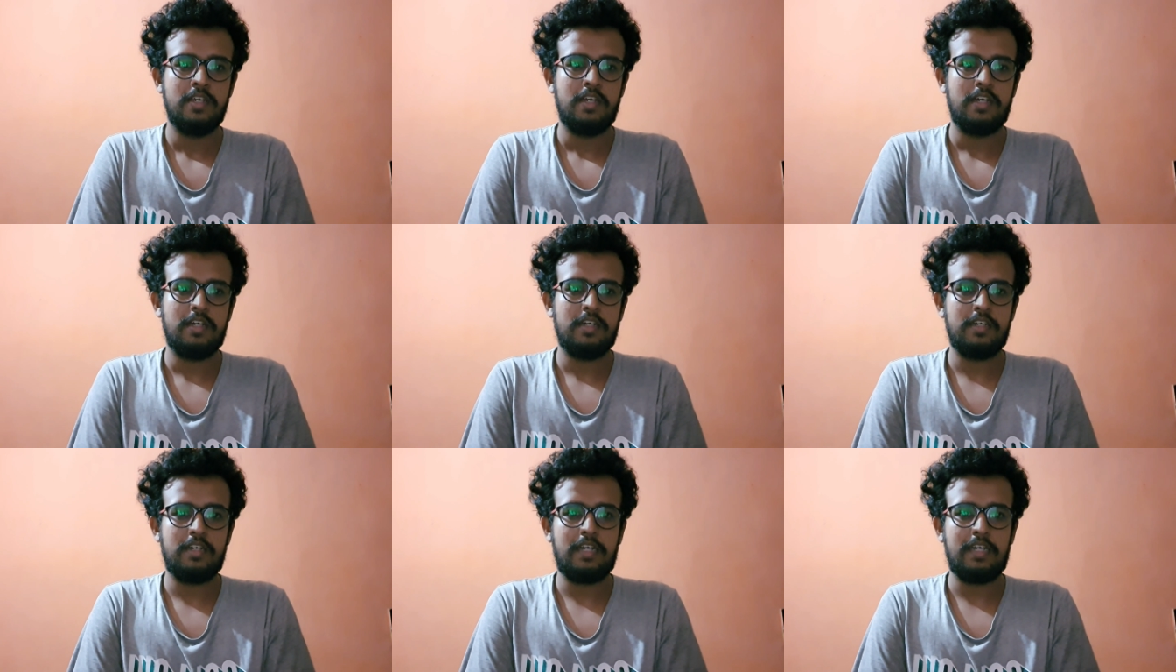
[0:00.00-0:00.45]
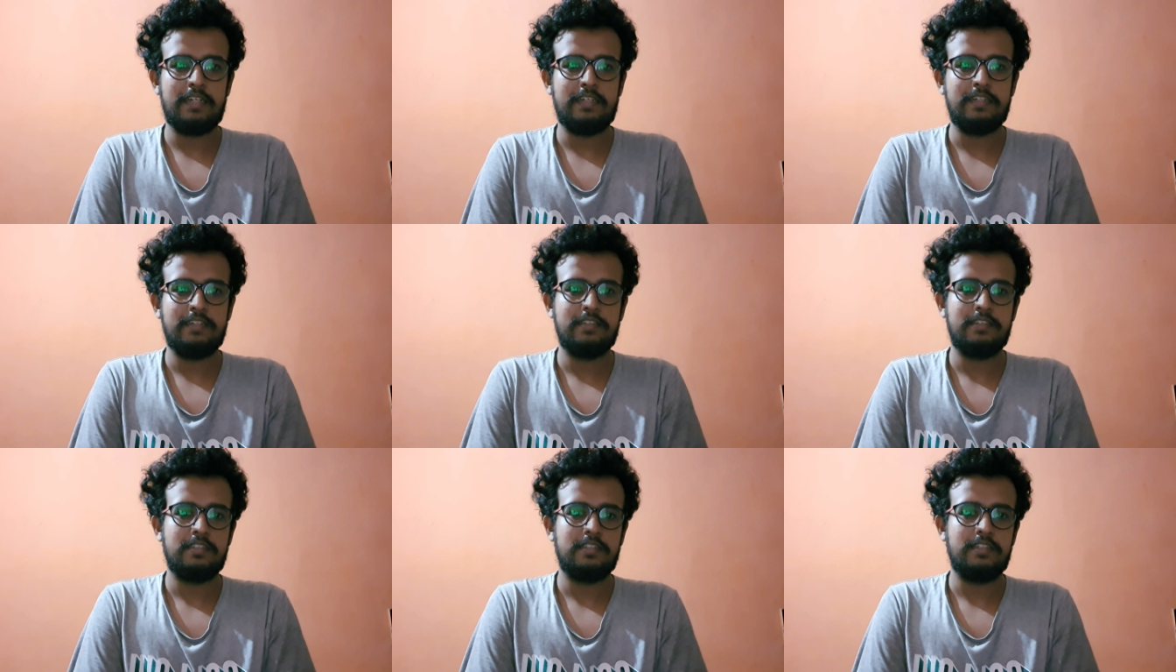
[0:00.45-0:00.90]
I
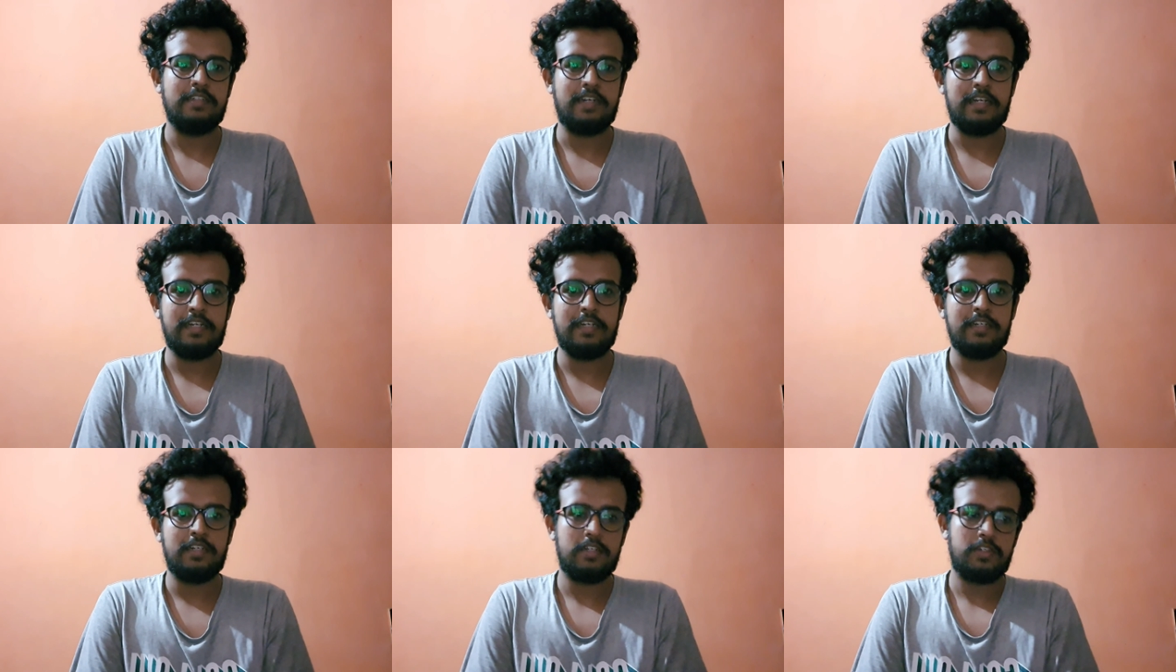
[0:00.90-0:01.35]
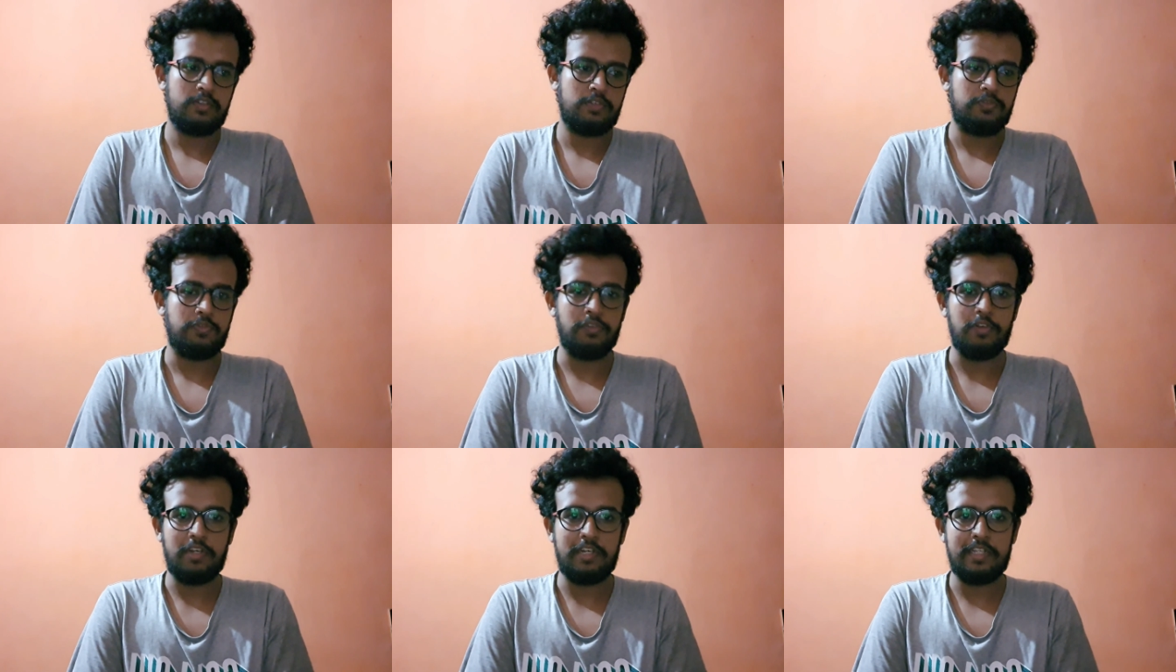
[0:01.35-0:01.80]
didn't drain it
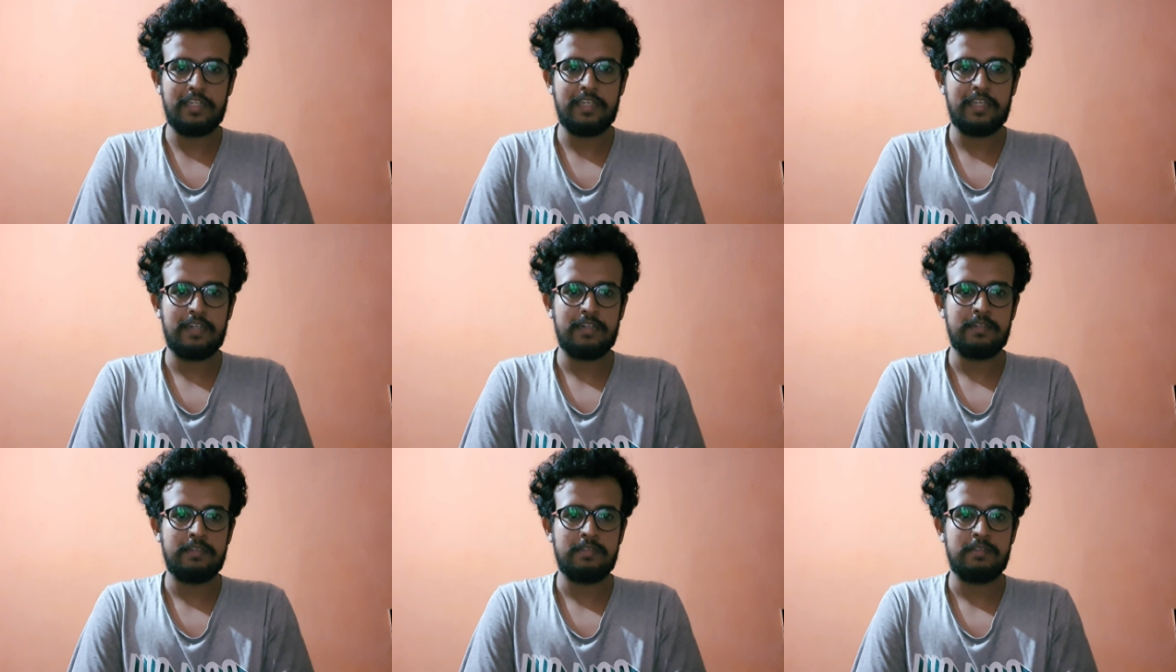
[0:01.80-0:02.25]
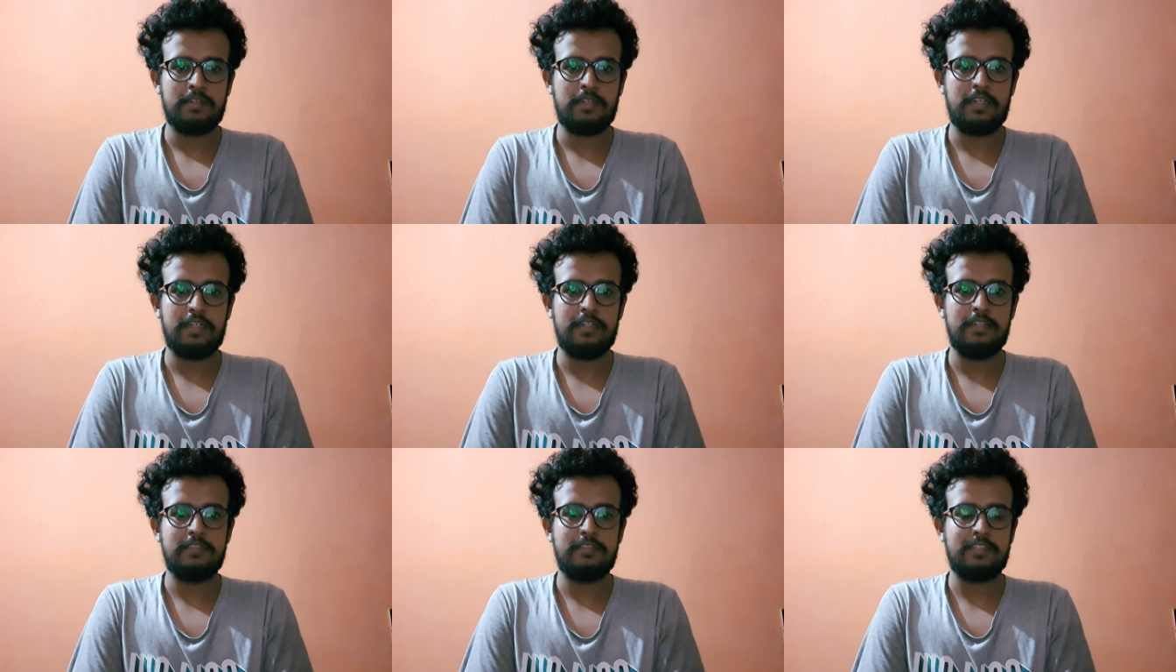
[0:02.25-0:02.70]
fully and I
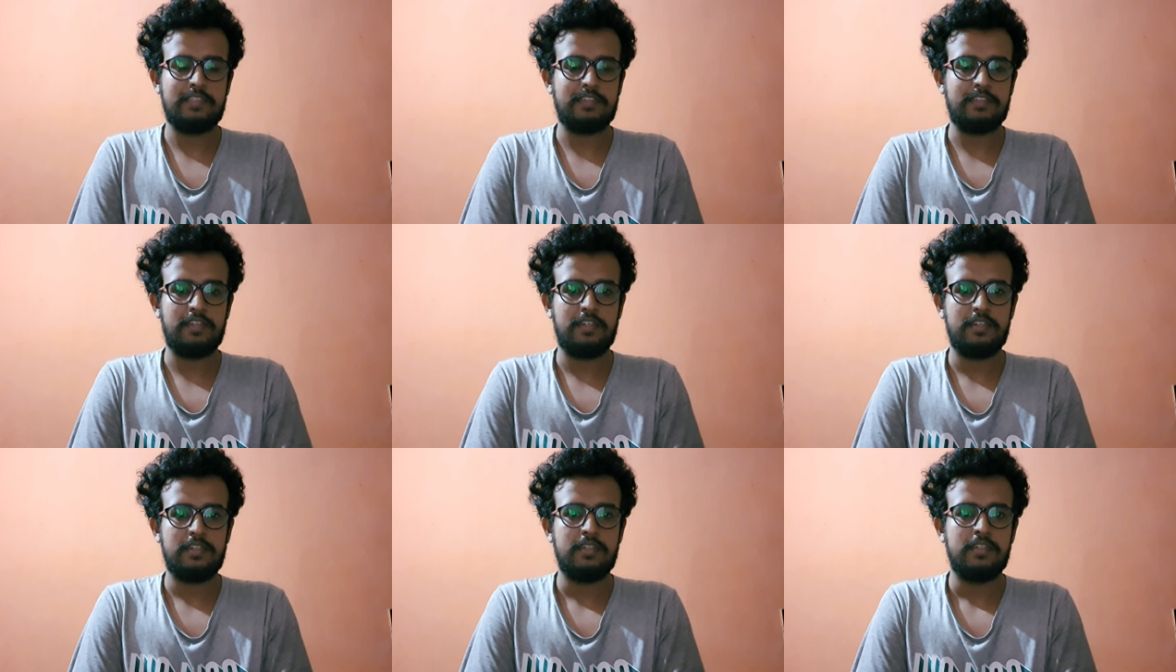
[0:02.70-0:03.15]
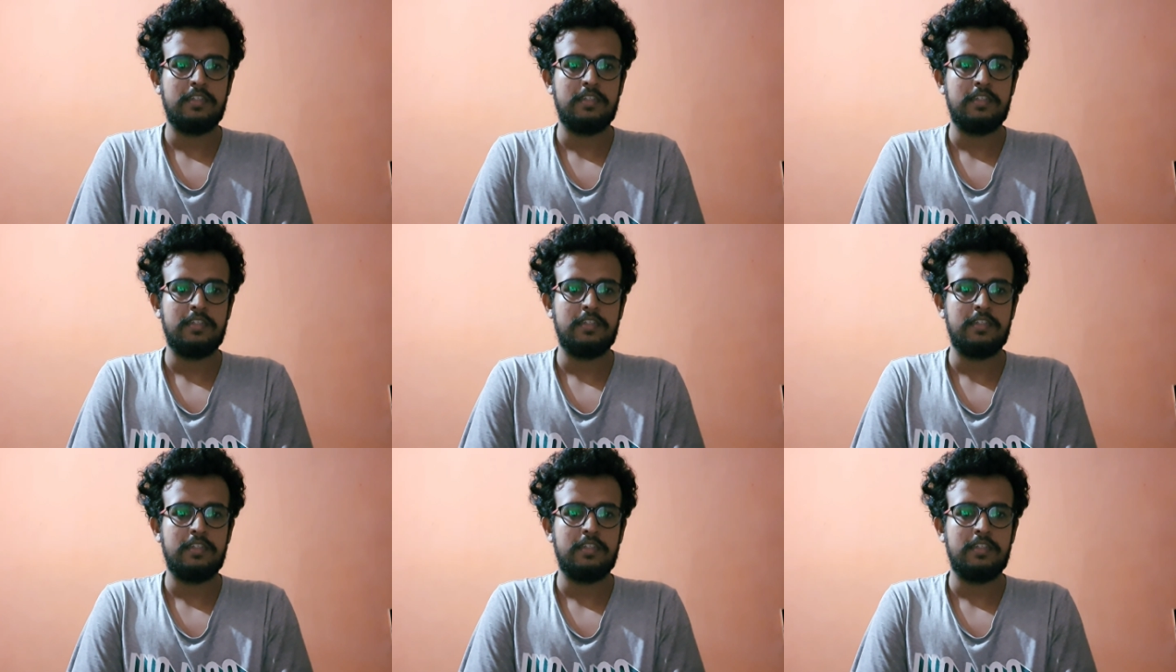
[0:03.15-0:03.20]
didn't check that.